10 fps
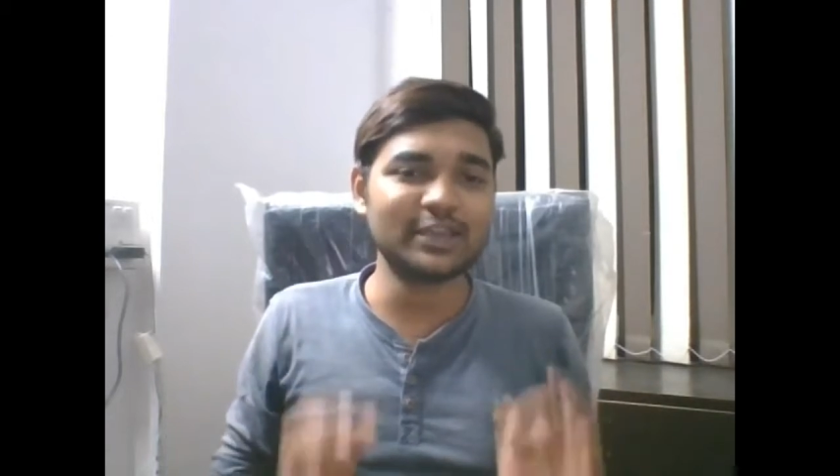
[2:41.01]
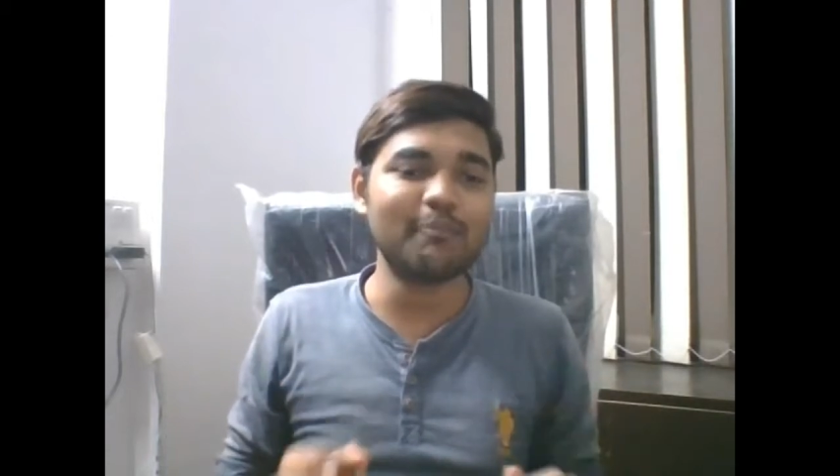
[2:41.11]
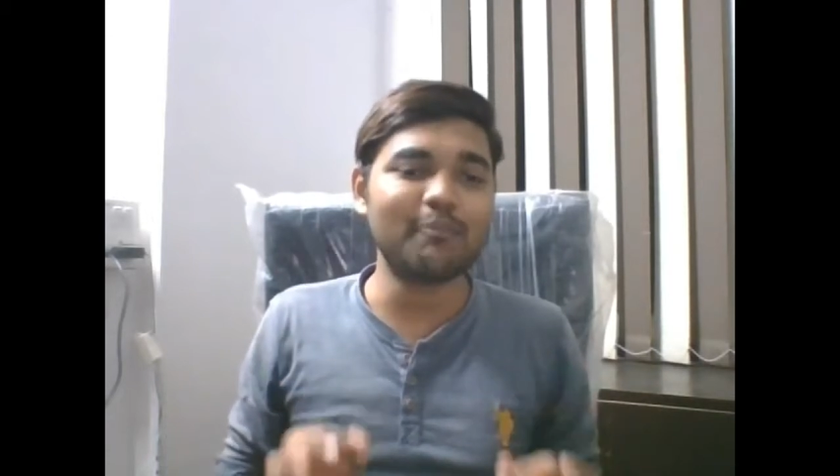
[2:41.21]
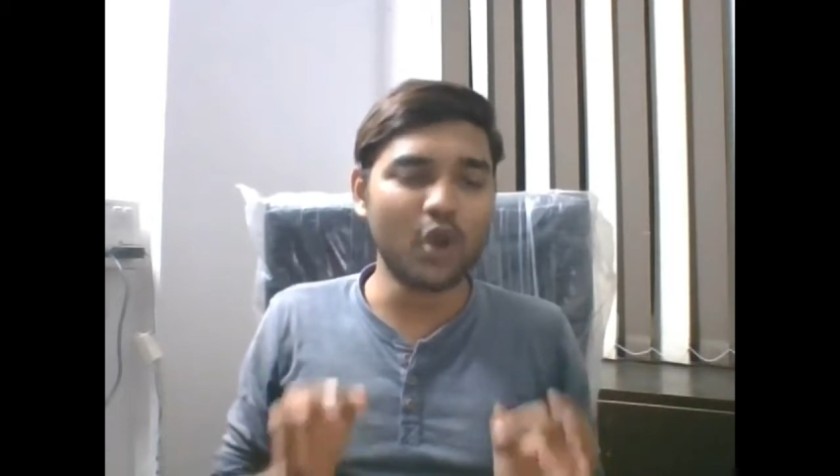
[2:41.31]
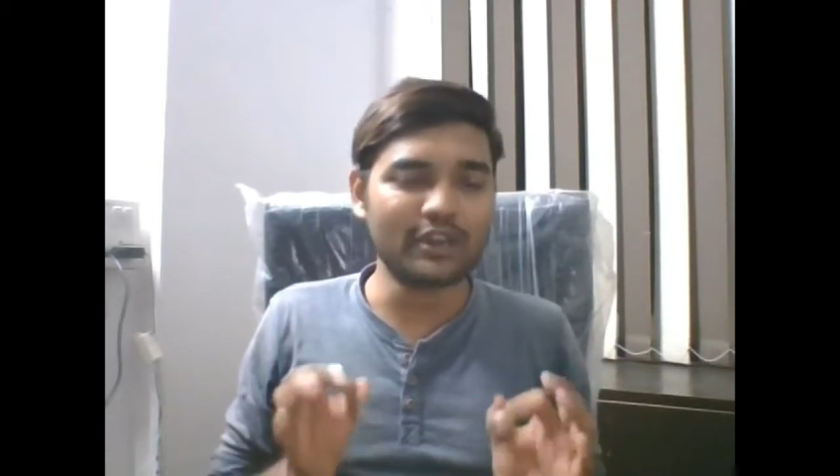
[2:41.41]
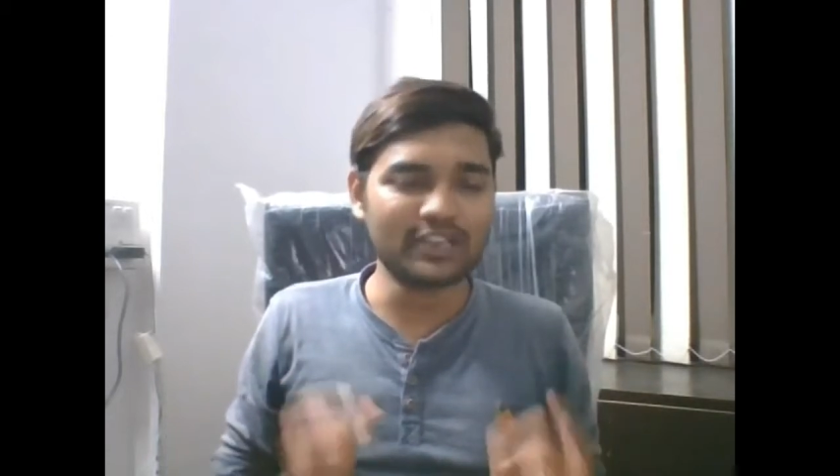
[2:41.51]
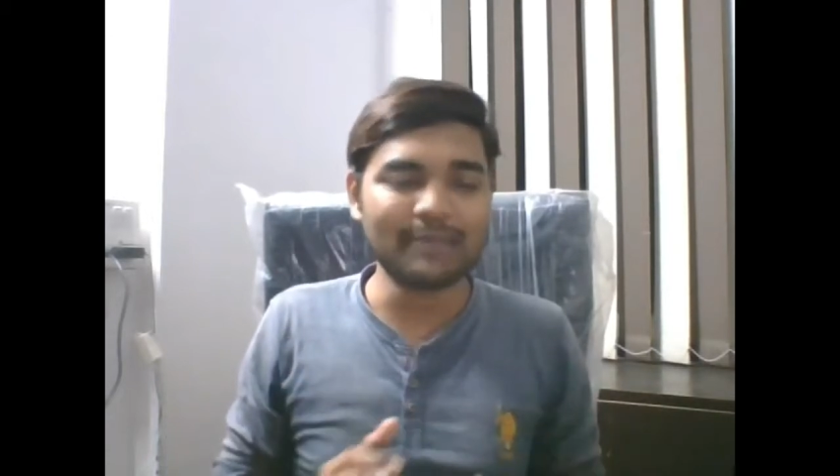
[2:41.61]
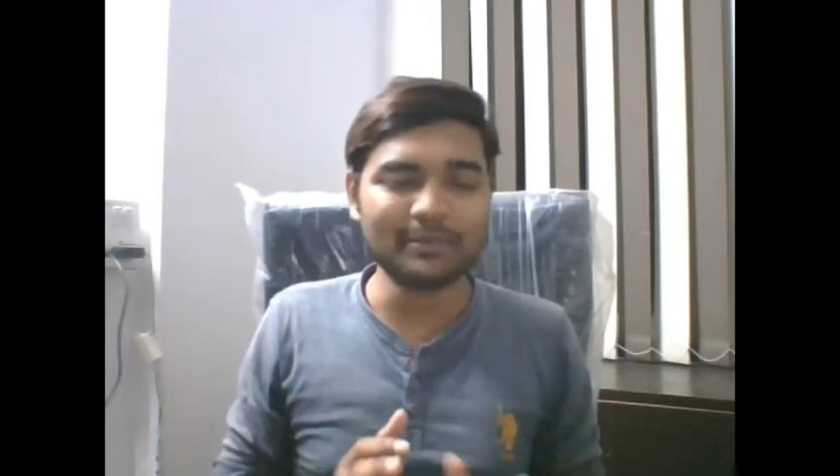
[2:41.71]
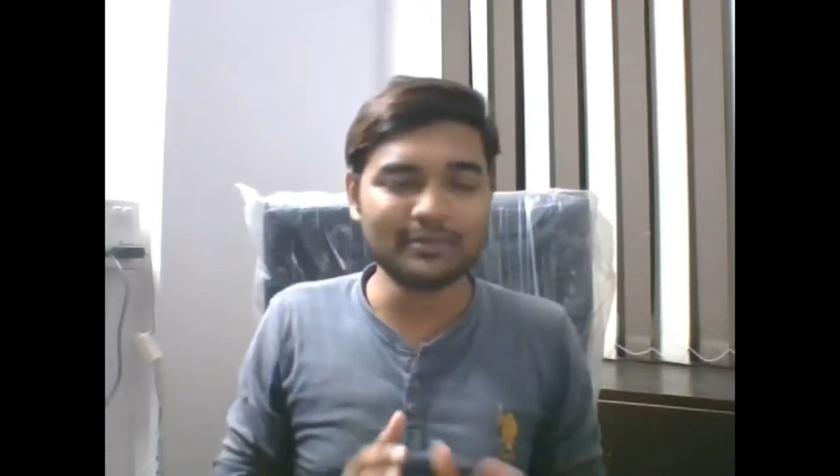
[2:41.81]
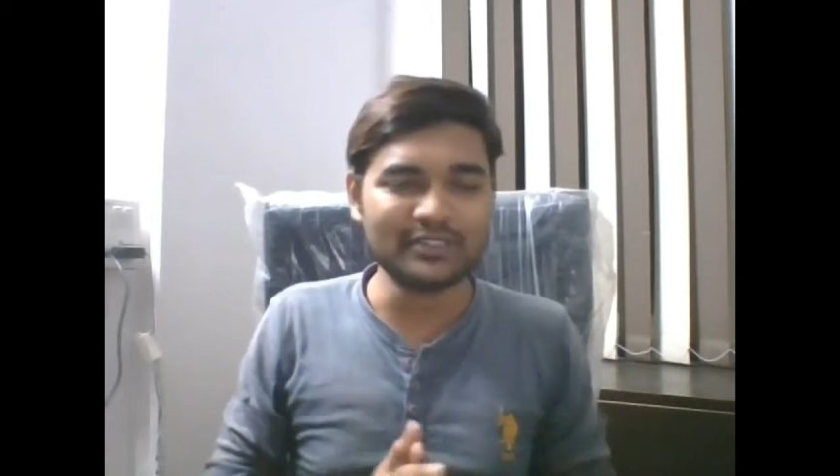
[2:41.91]
import
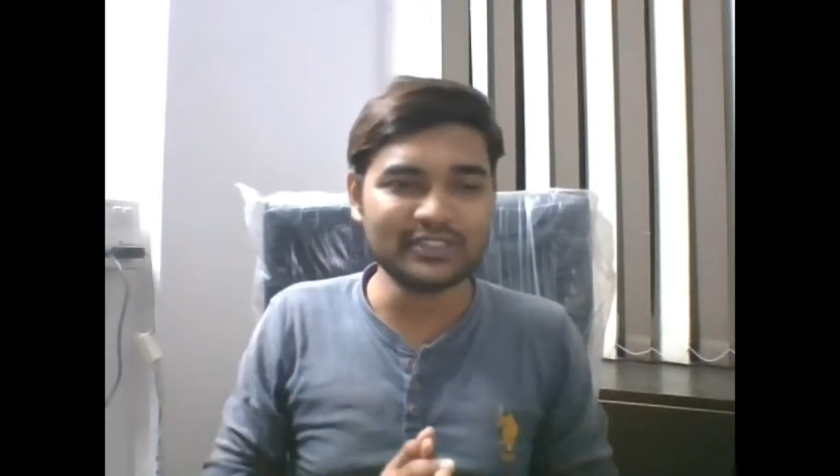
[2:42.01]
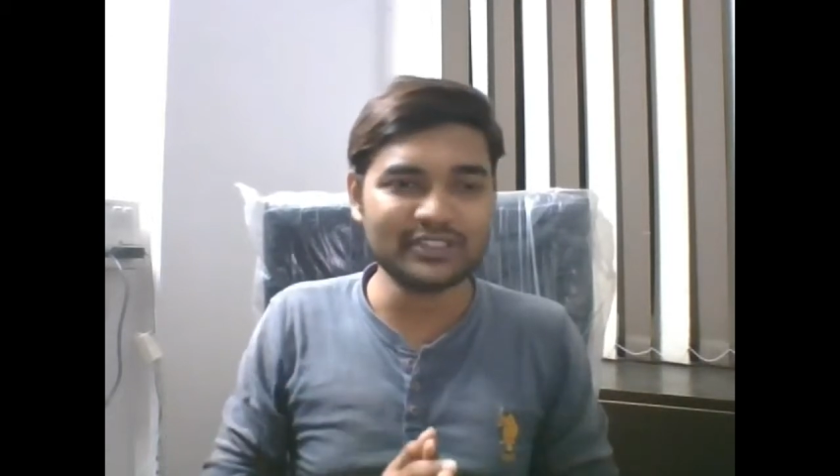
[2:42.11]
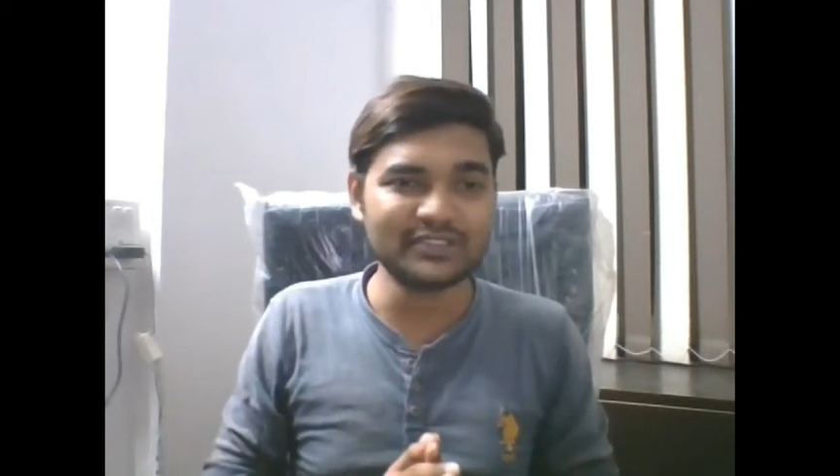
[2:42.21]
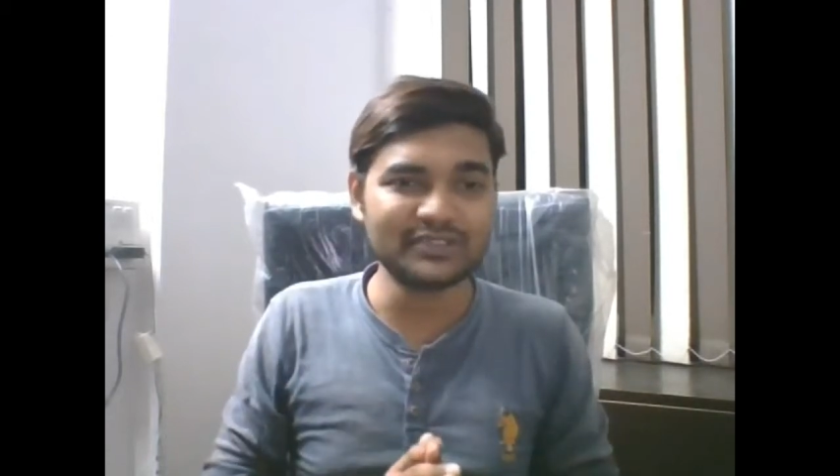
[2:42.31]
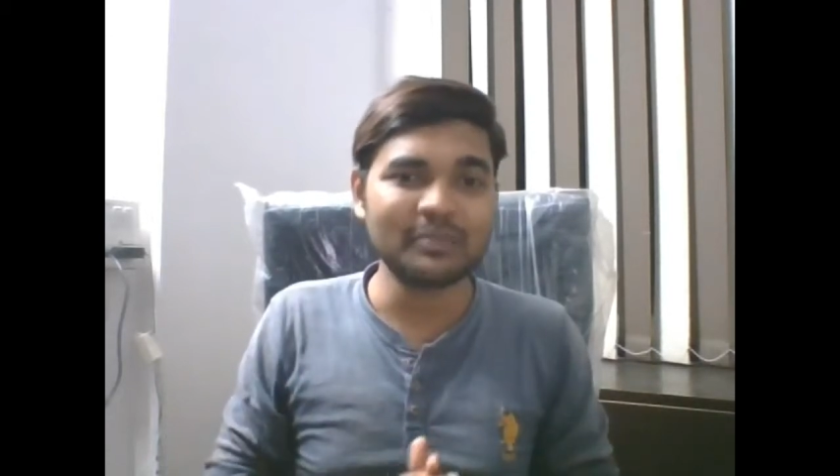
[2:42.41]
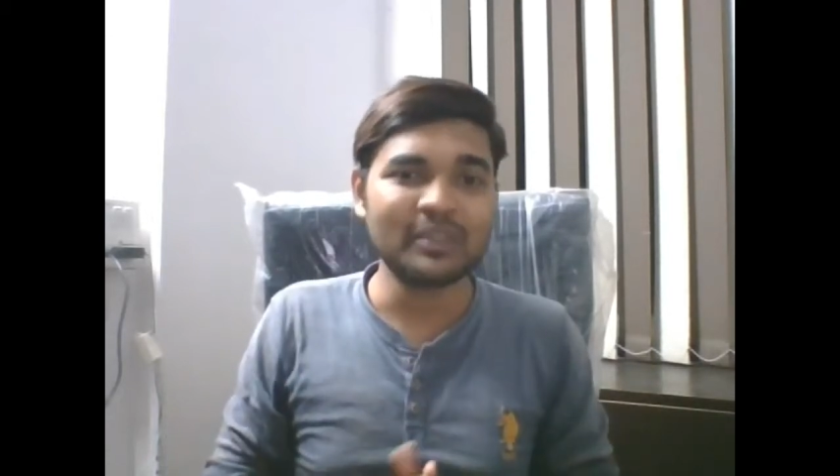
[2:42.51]
capabilities.